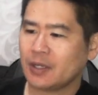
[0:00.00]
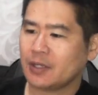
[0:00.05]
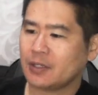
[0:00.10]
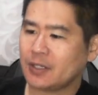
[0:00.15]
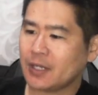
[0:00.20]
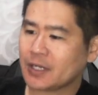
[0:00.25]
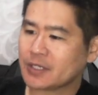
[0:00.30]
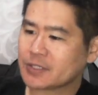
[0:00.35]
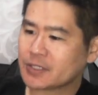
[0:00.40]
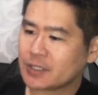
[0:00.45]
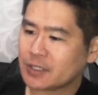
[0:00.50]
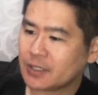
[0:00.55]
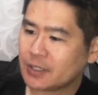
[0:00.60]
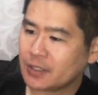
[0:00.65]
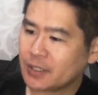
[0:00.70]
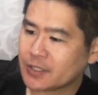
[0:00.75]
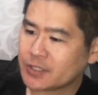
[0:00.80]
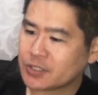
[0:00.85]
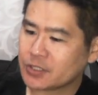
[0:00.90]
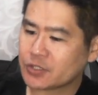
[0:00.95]
Next,
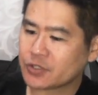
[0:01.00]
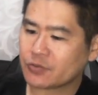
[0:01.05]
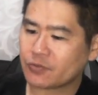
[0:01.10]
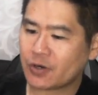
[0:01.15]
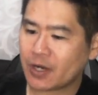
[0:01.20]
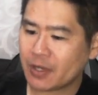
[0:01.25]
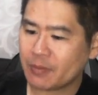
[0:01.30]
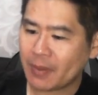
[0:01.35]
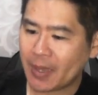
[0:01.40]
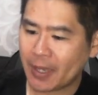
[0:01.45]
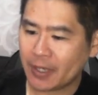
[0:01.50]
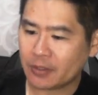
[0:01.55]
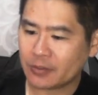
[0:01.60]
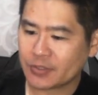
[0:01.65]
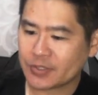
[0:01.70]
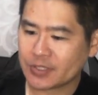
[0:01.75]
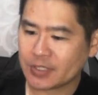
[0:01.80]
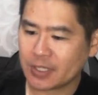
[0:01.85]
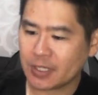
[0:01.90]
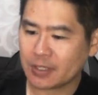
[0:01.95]
let's describe angle
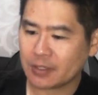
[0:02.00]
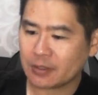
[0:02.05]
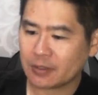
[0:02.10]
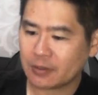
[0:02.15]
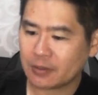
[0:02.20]
C.